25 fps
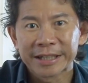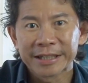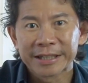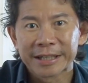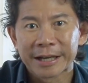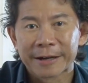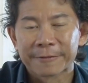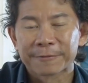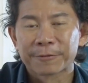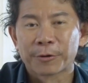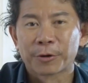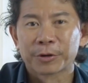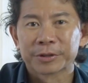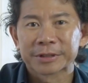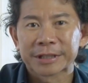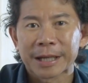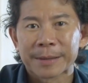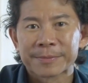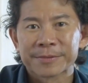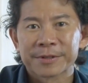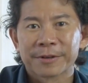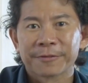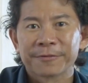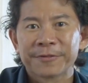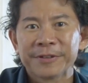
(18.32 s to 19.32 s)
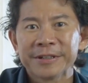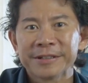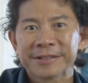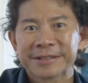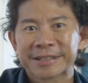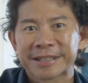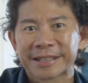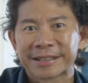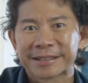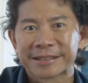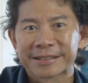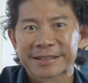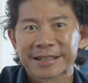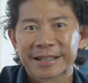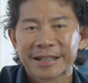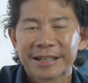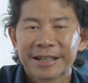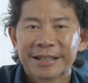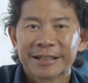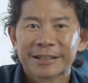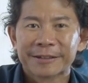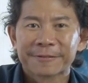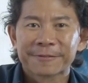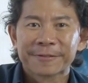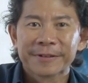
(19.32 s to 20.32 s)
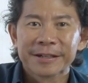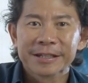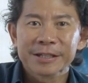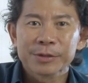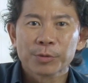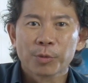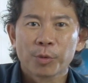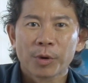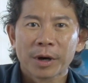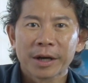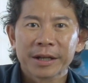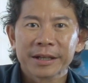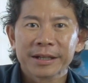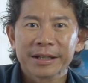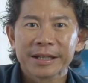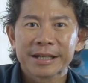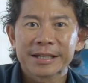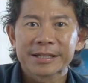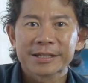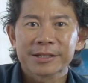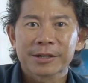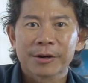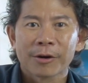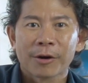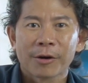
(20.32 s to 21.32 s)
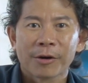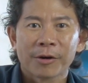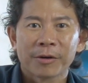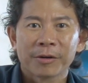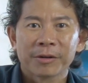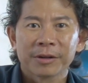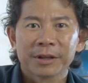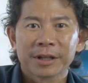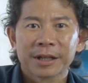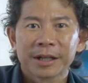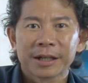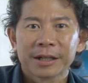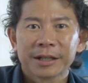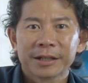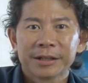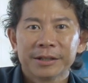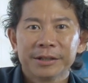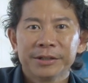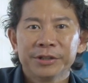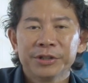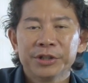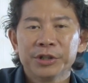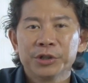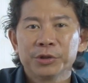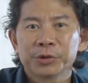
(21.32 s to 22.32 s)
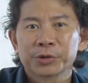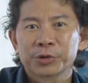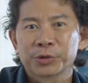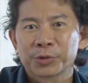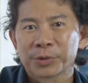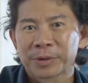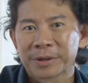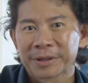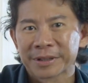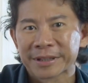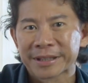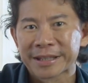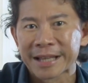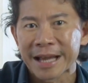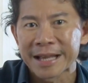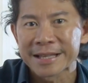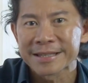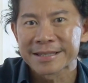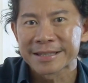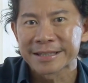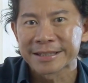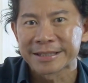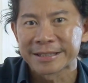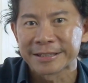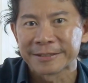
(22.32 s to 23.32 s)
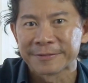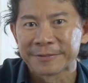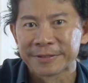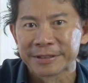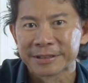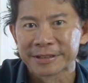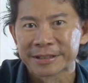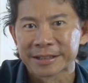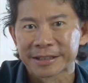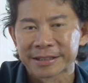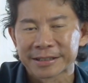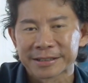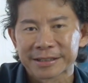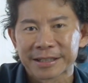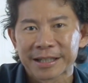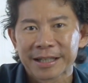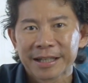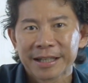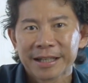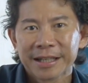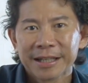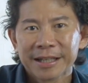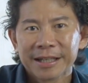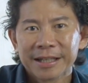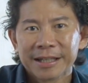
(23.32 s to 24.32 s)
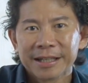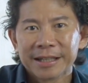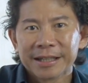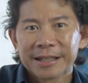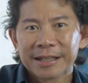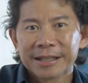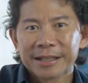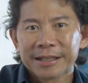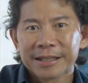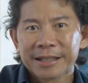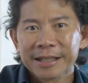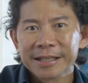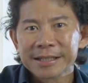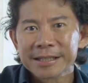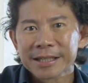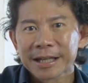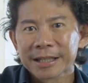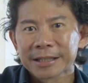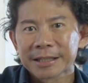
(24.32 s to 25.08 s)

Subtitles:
there are 4 types of filters. The first one is called neutral density filters. These are